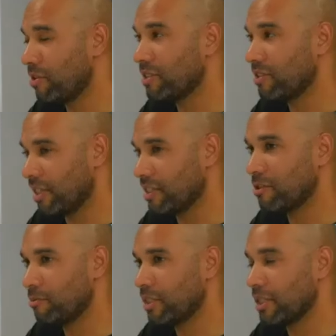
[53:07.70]
in the last
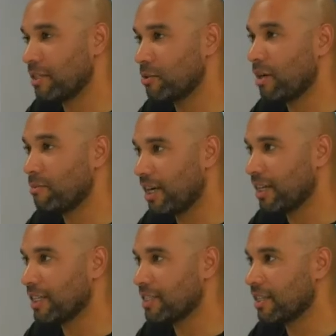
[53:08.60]
couple of years where
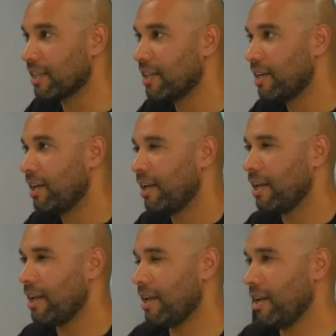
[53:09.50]
marketing
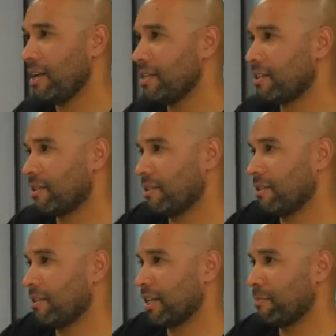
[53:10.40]
is
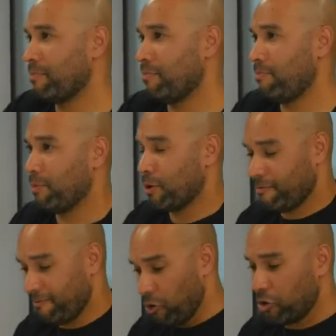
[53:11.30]
the
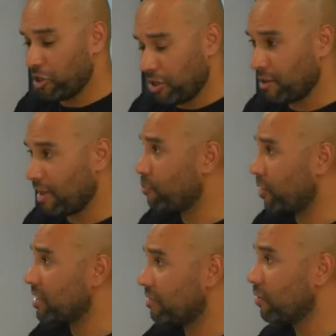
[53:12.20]
function that
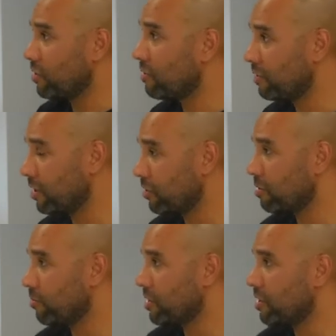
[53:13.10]
brings the voice of the
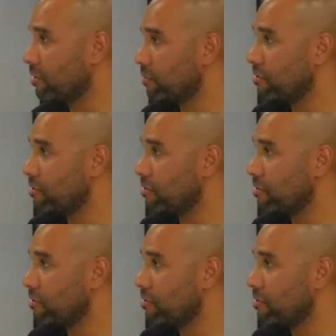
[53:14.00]
customer into the room.